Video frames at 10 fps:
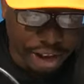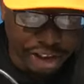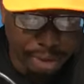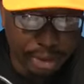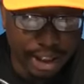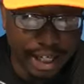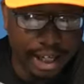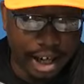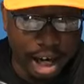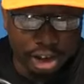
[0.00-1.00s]
gentleman
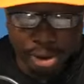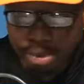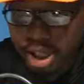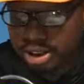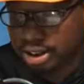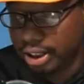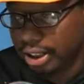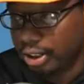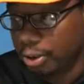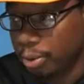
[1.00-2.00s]
named Arthur
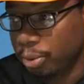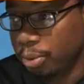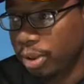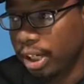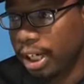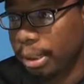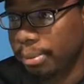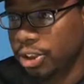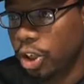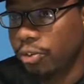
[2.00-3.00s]
Bronson who
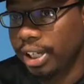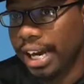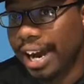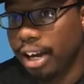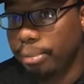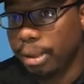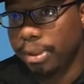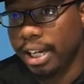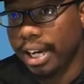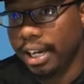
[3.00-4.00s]
is over the
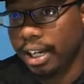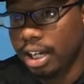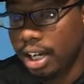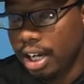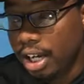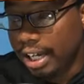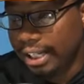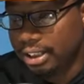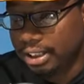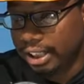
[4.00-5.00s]
IFBBA.
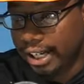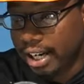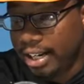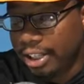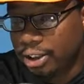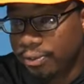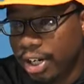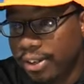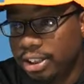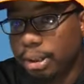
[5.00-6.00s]
It's the International
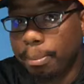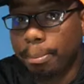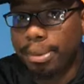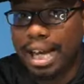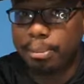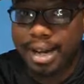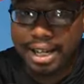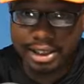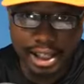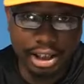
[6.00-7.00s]
Federation of Black
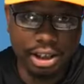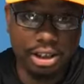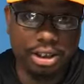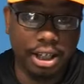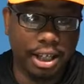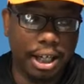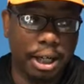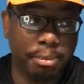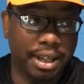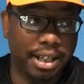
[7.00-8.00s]
Bass Anglers,
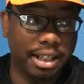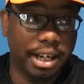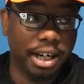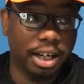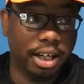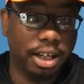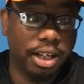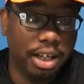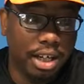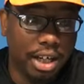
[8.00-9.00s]
and they're
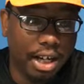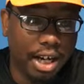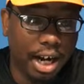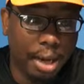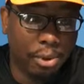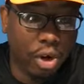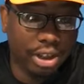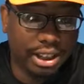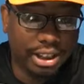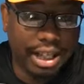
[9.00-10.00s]
an
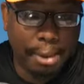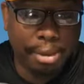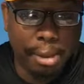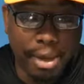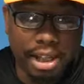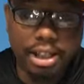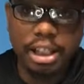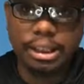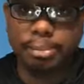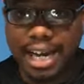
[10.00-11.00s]
organization that primarily
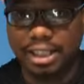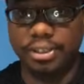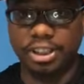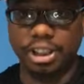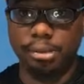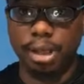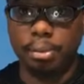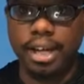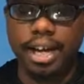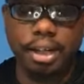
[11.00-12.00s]
does bass fishing.
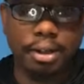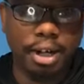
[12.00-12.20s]
But we had